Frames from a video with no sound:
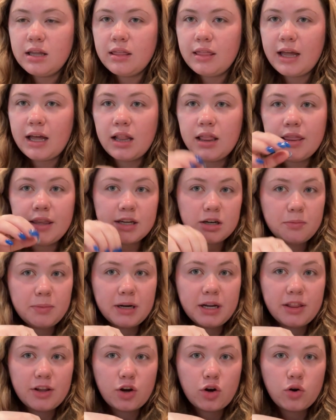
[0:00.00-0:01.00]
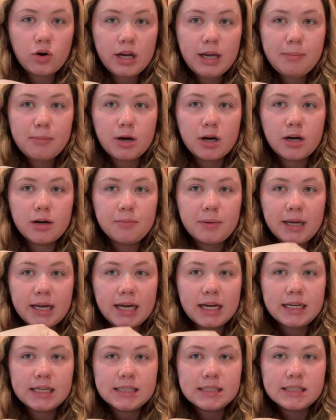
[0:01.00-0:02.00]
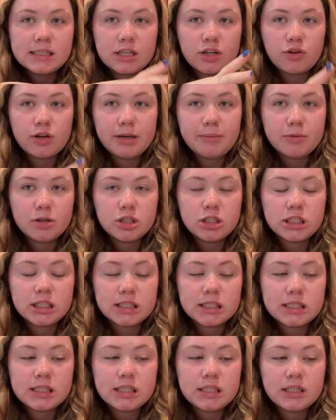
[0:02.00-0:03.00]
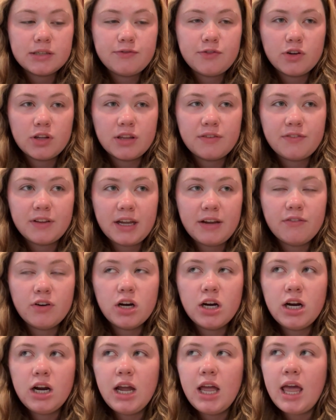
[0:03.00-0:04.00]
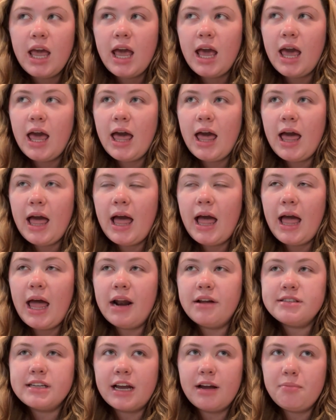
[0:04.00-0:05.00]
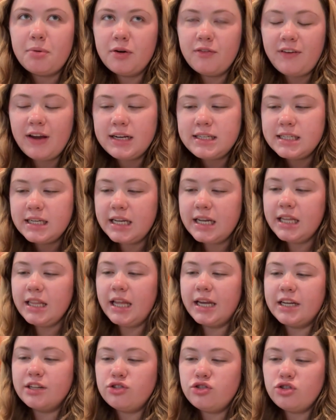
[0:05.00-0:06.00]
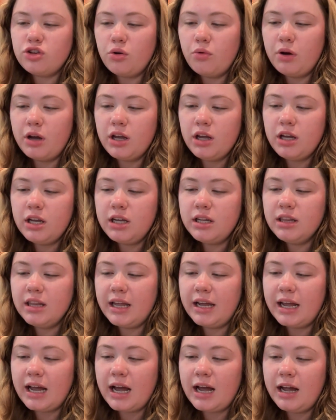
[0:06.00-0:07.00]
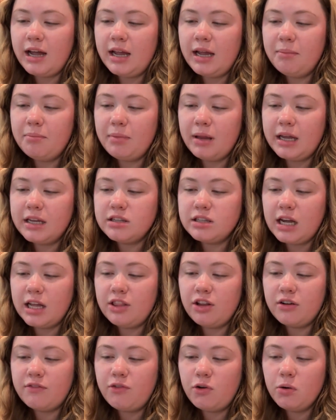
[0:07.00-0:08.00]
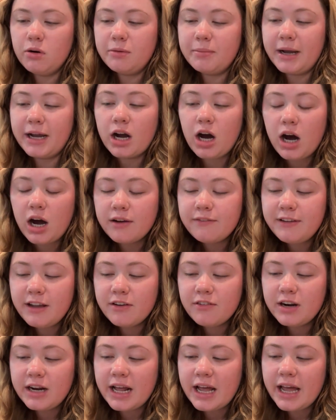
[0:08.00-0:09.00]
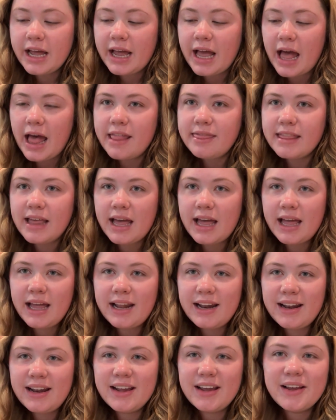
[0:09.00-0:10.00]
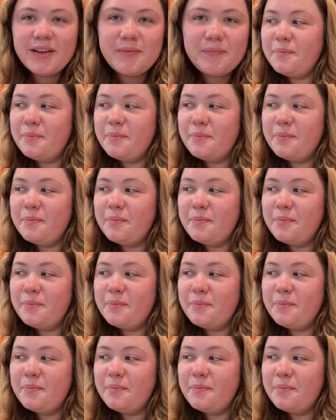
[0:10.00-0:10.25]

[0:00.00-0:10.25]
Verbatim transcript: like a little bit of the creamer because the creamer is just for the flavor. And I was like, I perfected it. Like, it's so good. Like, I'm like, I look forward to my coffee every day. And then,